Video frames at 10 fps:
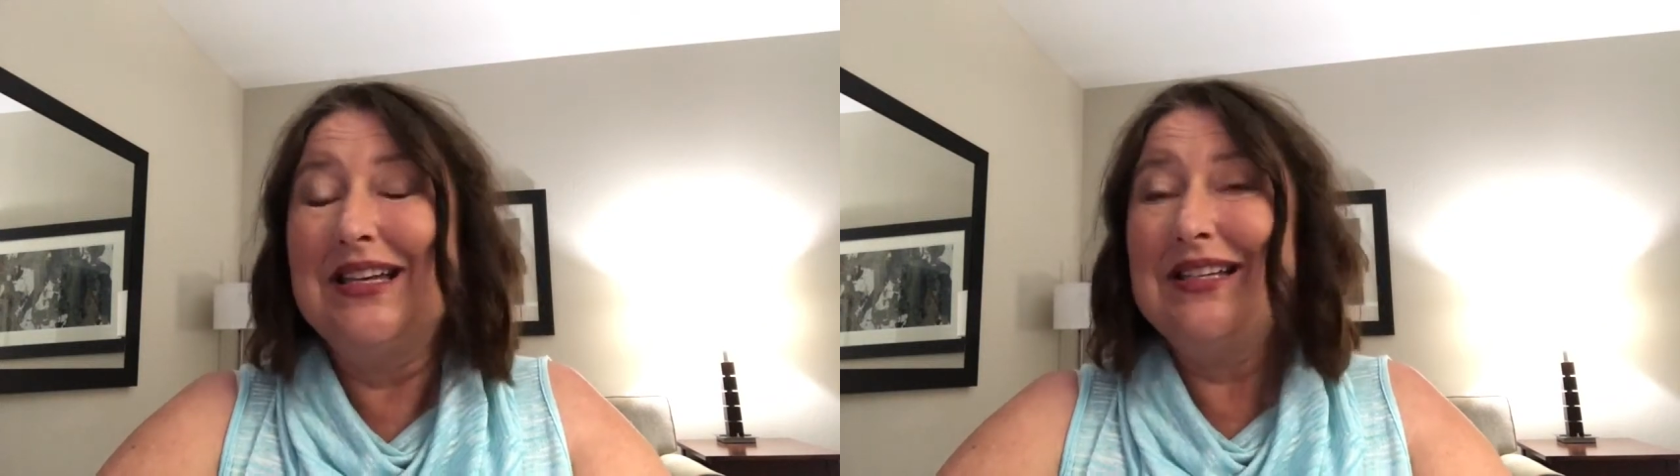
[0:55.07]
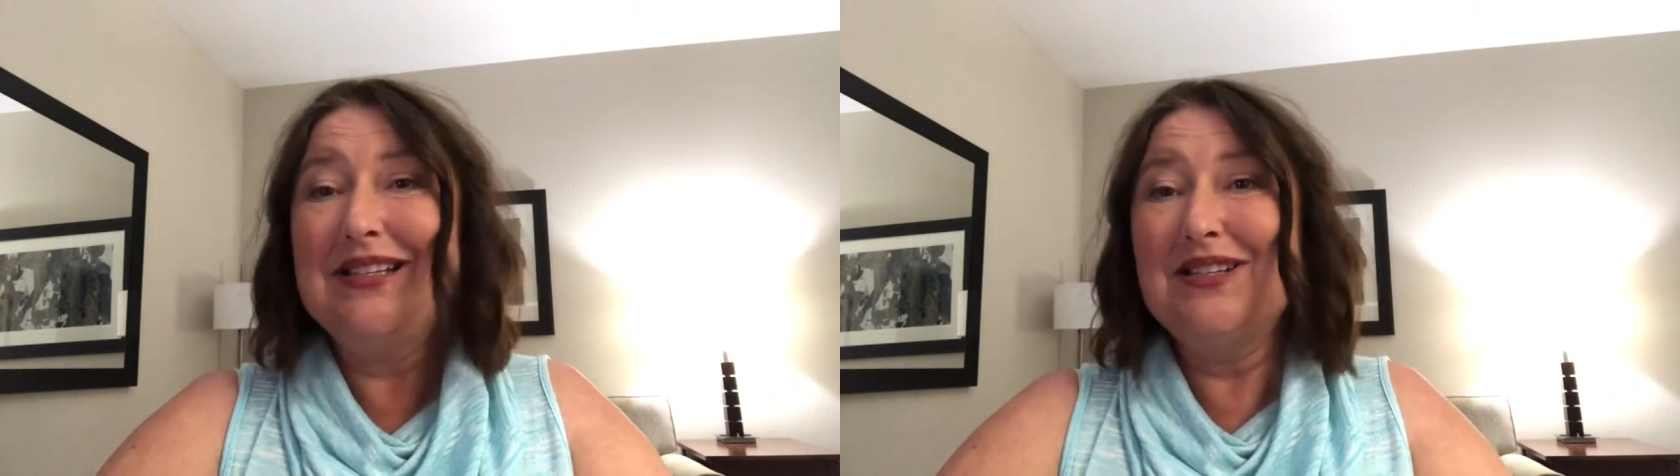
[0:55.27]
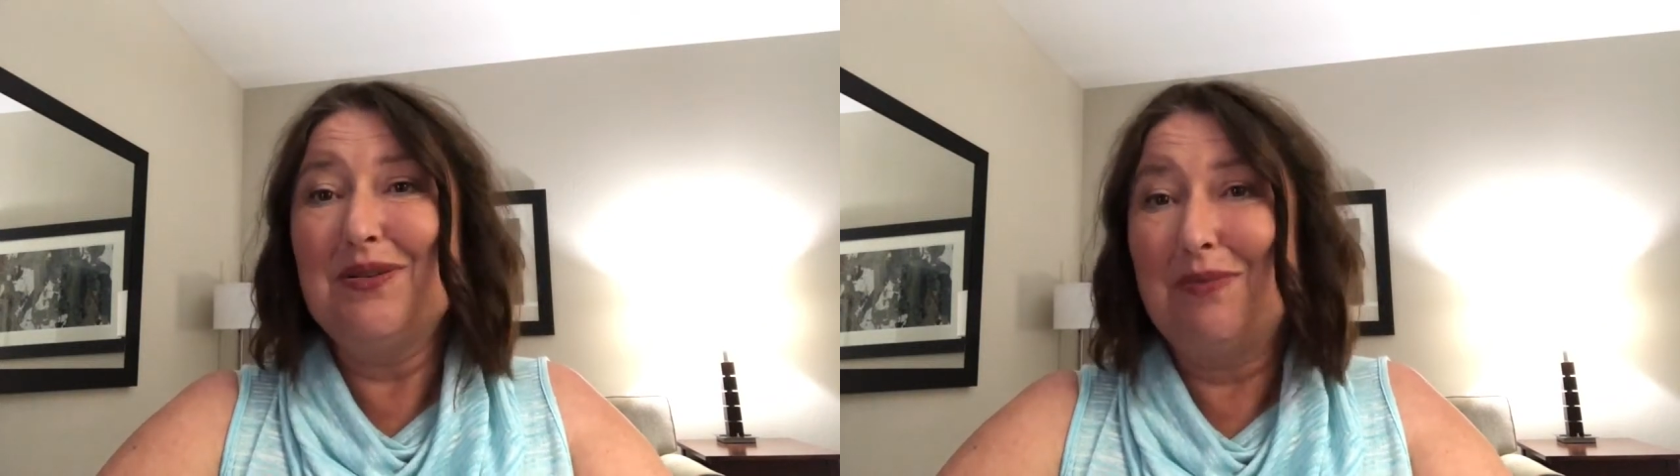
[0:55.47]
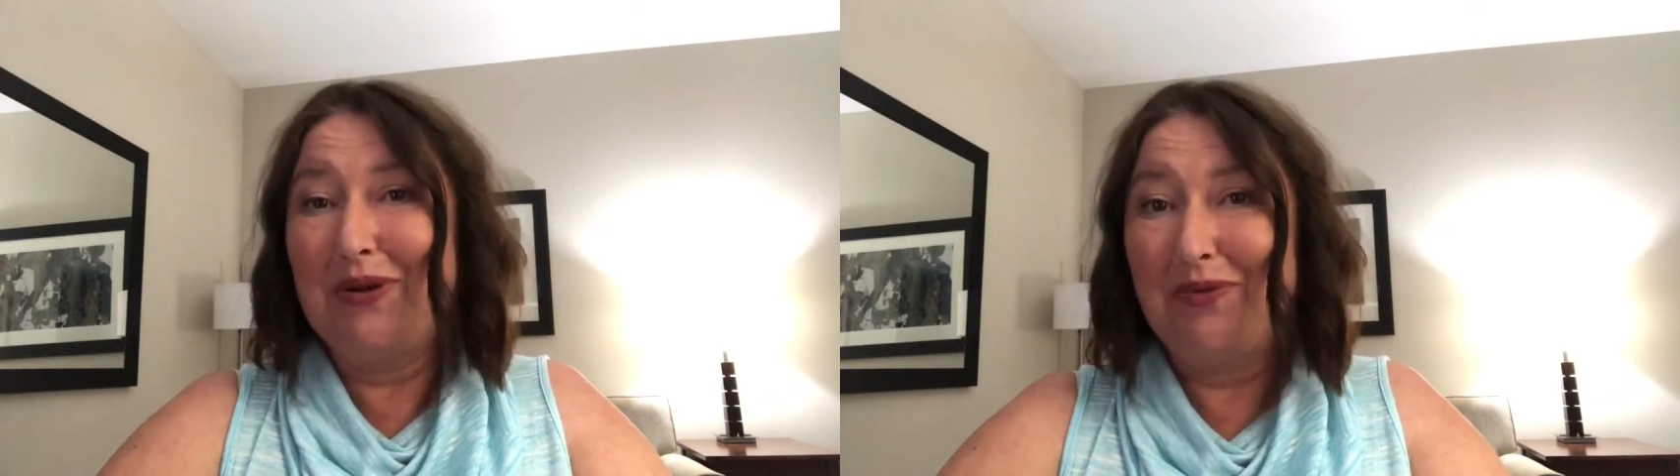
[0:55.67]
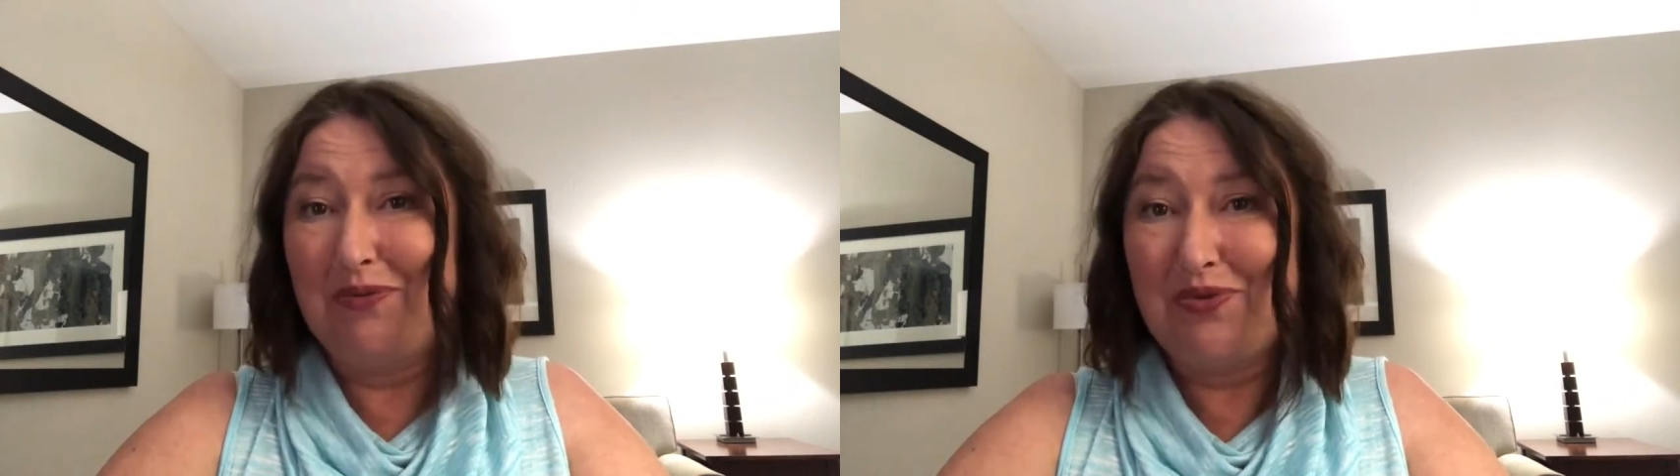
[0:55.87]
isn't
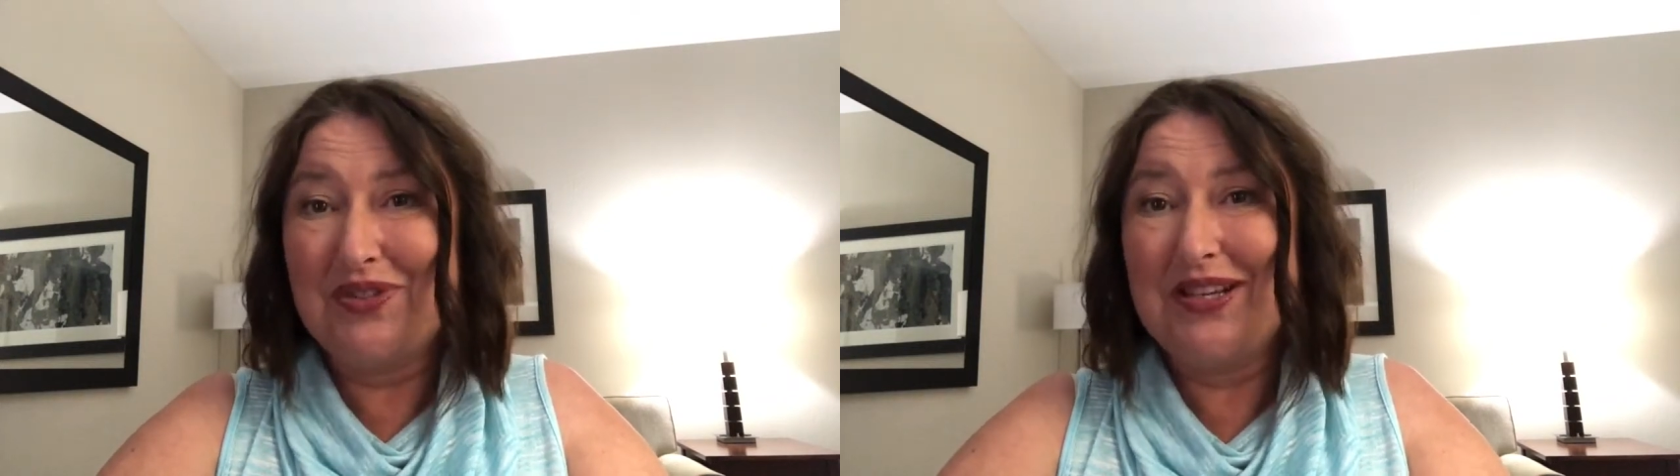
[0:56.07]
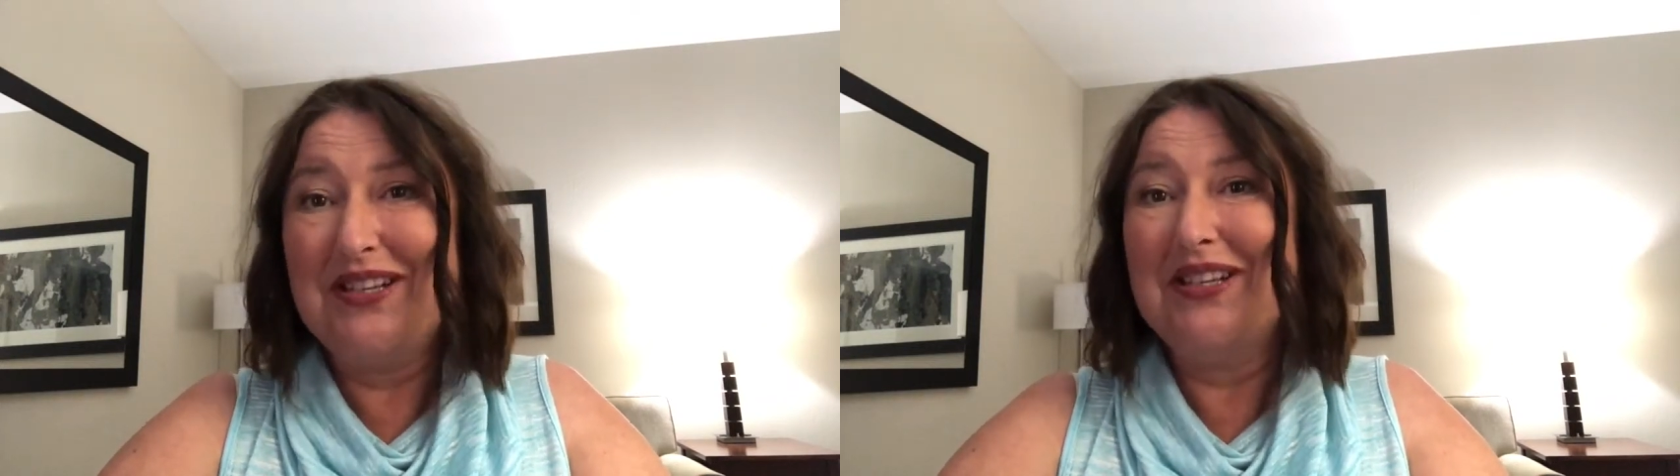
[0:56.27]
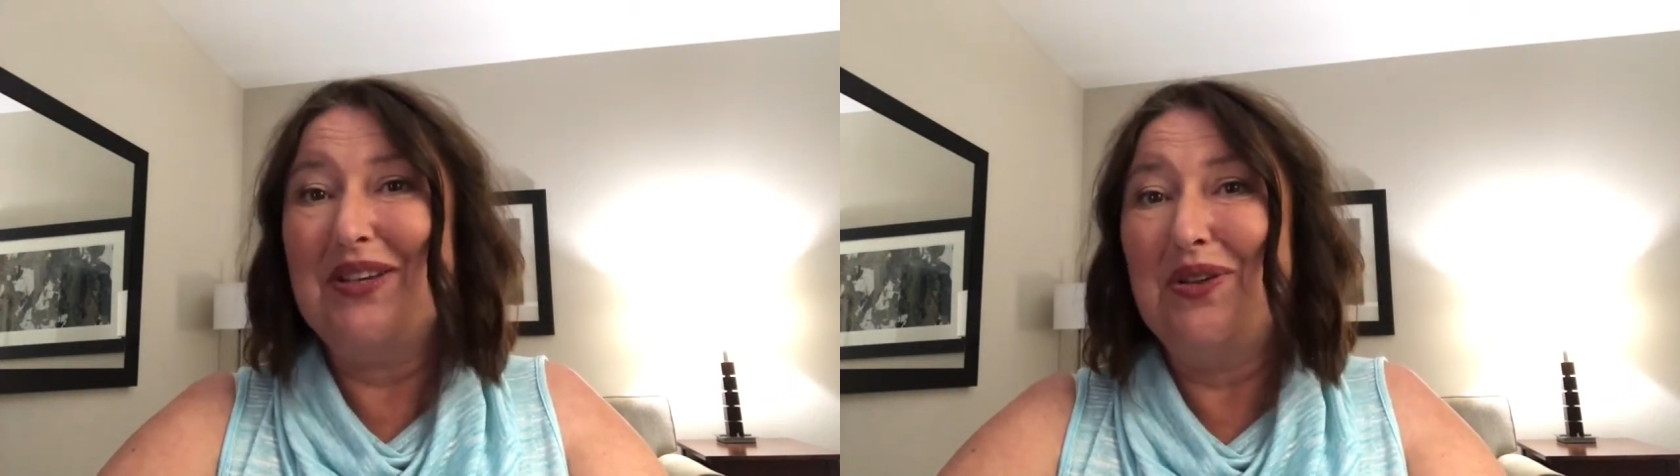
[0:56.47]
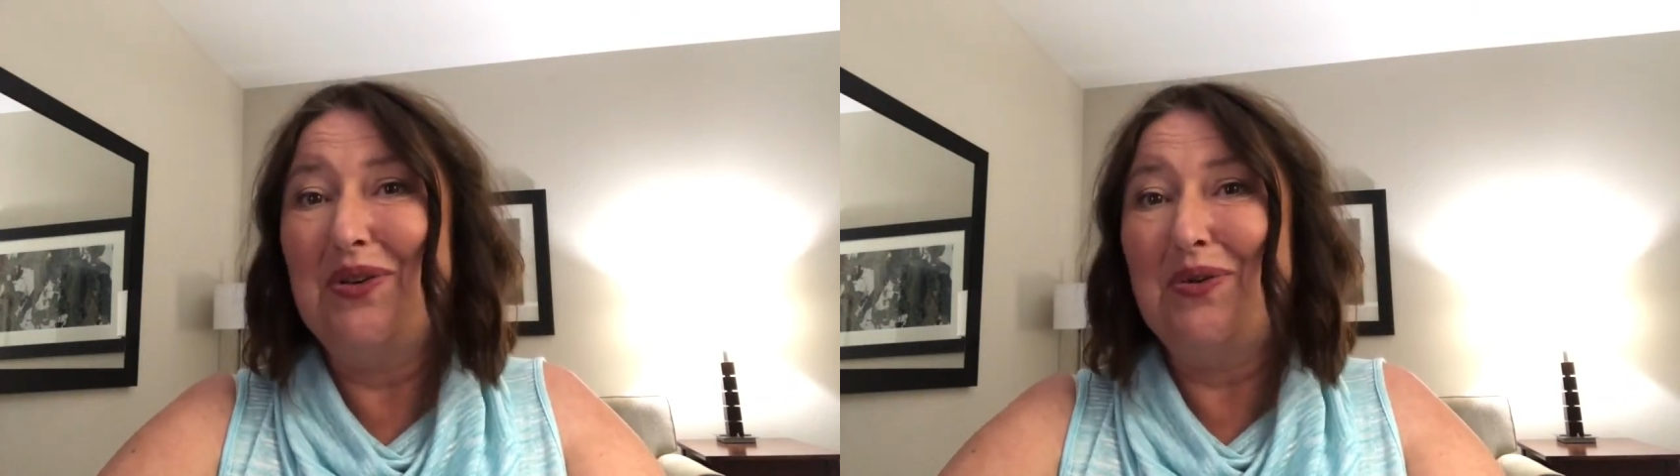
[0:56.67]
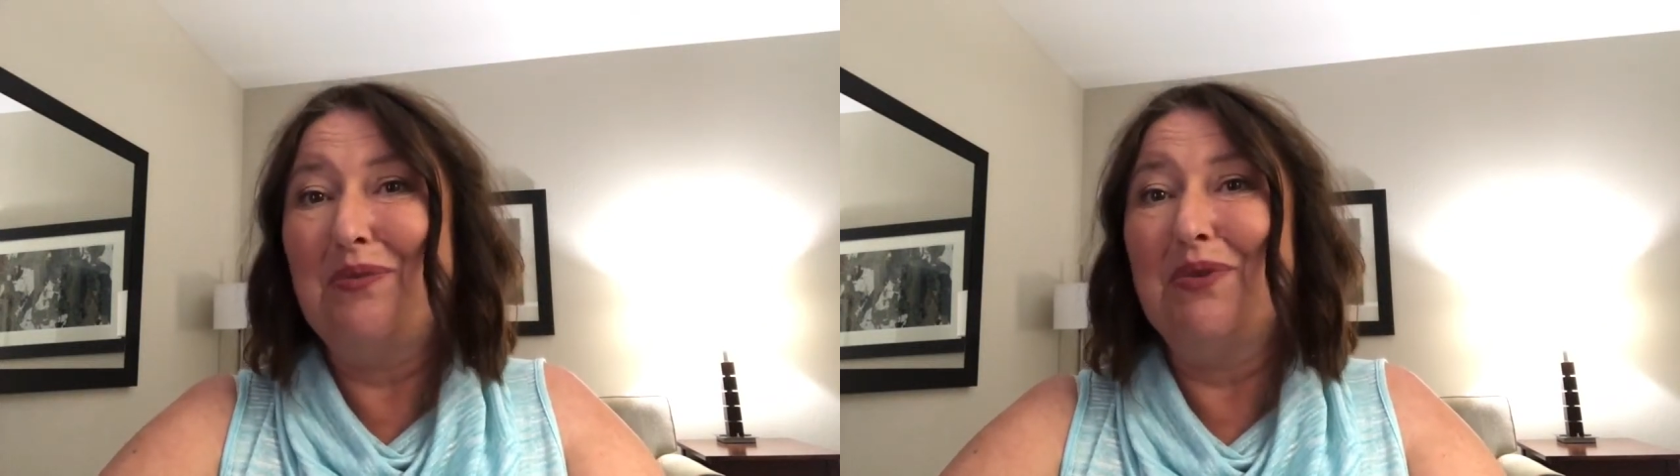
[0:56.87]
about representing you,